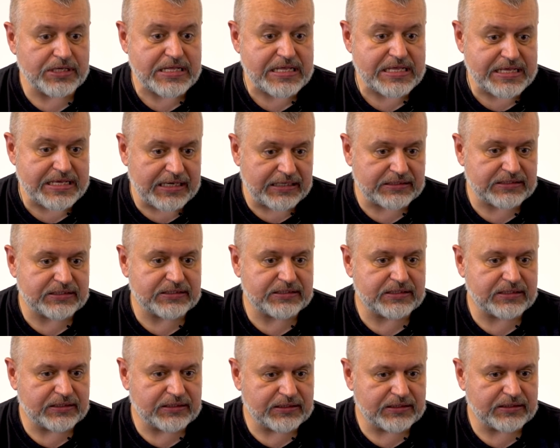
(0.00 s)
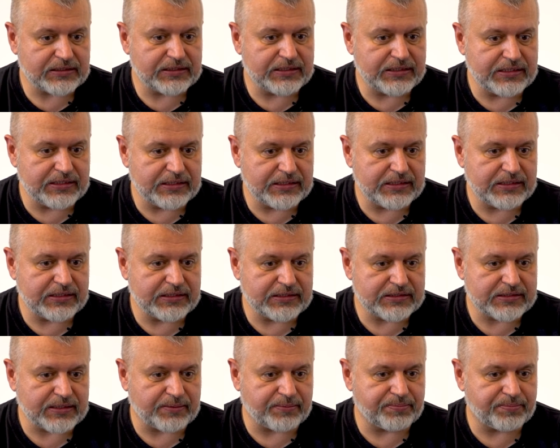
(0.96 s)
Yes, in
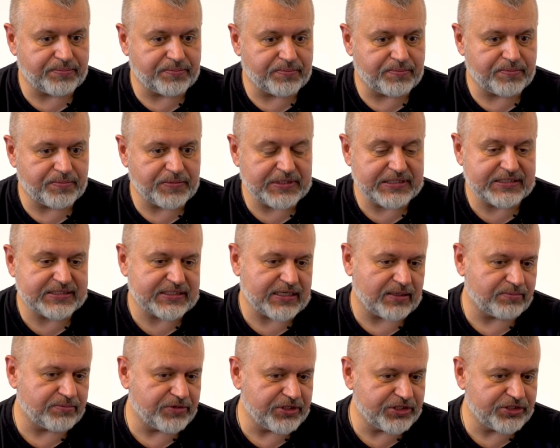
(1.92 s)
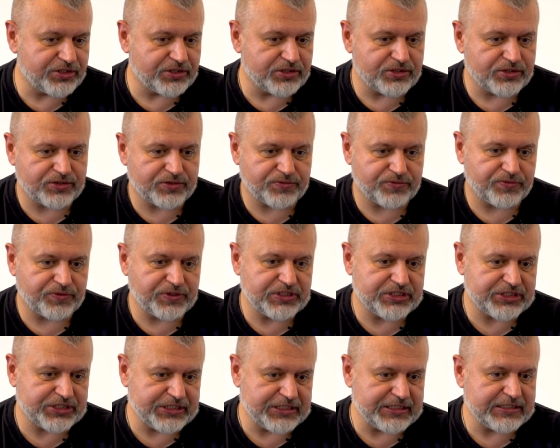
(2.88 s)
some regions we
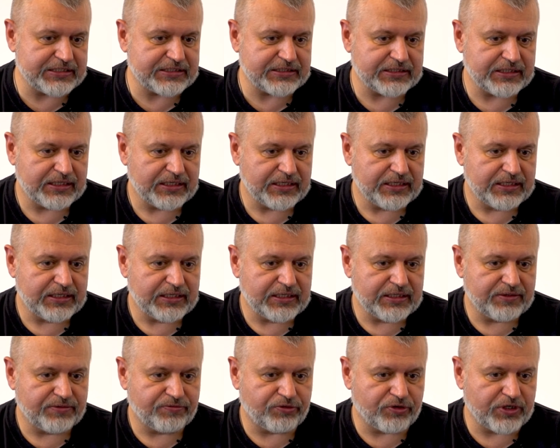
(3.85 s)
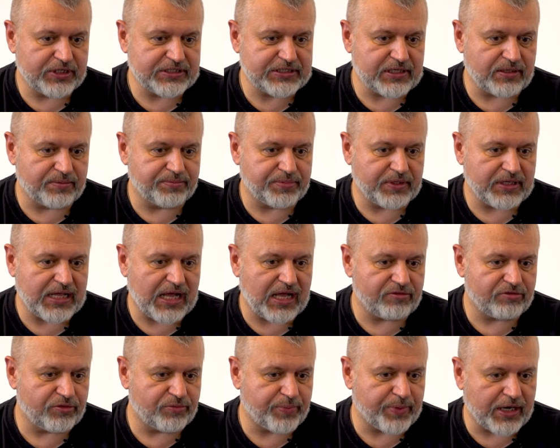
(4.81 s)
see it. For example,
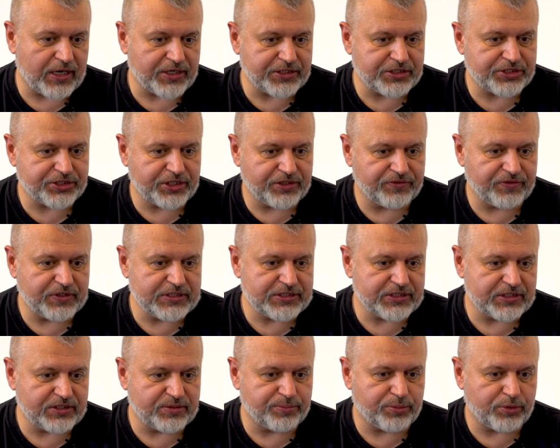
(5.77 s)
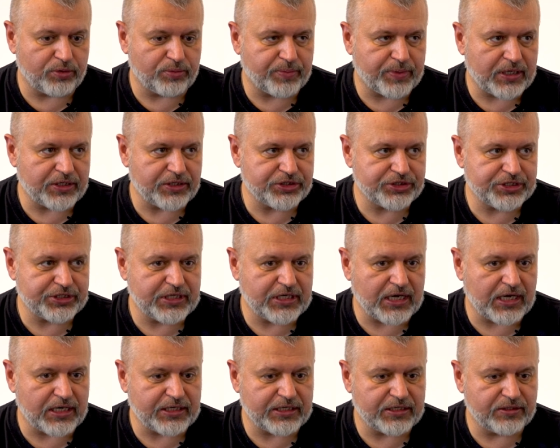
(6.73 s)
our parish, St. Vincent de Paul parish in
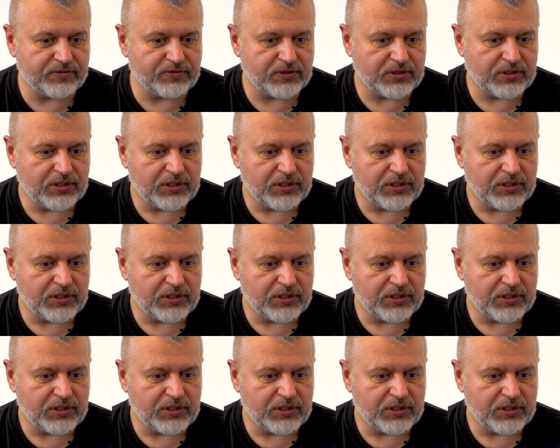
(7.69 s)
Kharkiv,